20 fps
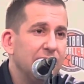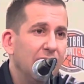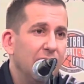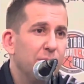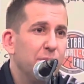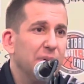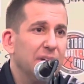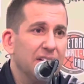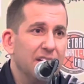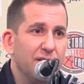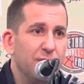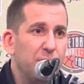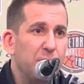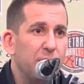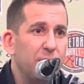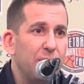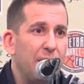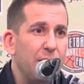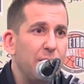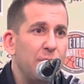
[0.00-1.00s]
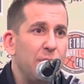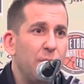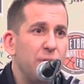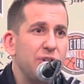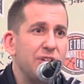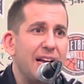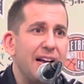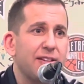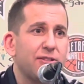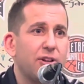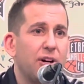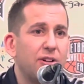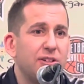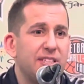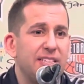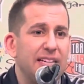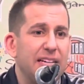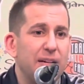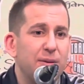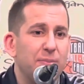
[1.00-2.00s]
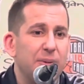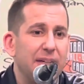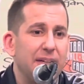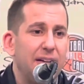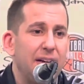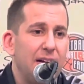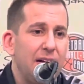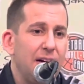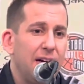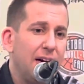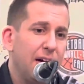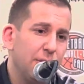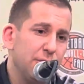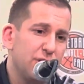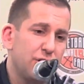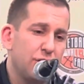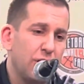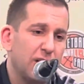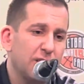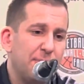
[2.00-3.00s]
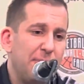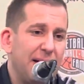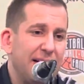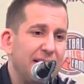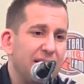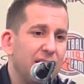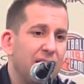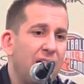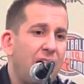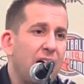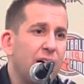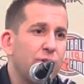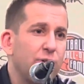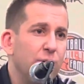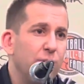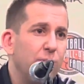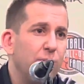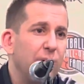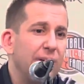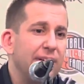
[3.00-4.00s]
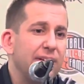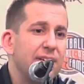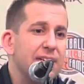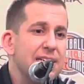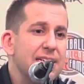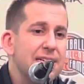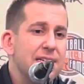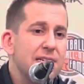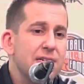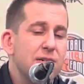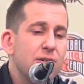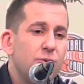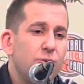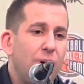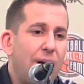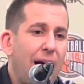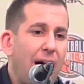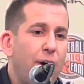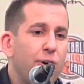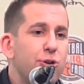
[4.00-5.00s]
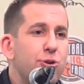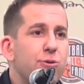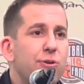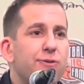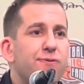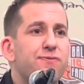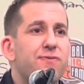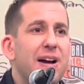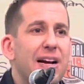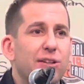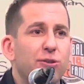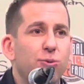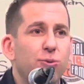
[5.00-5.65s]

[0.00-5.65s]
Unbelievable, right? We always ask our team, and we just talked about it in the locker room, like, how do you affect